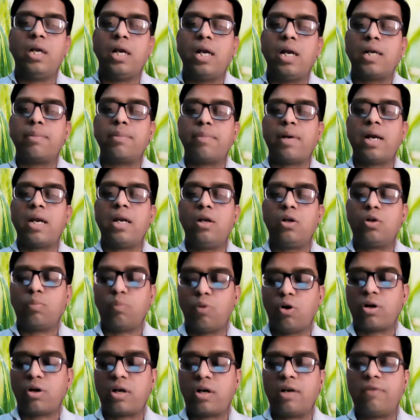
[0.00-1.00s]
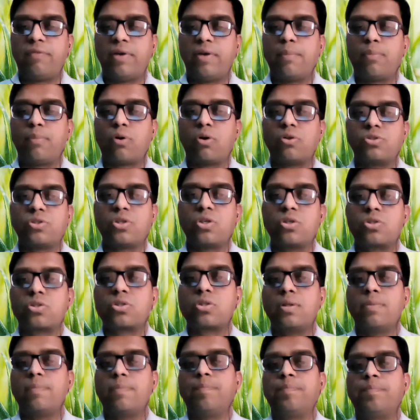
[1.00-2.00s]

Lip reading: and mild to moderate fibrosis.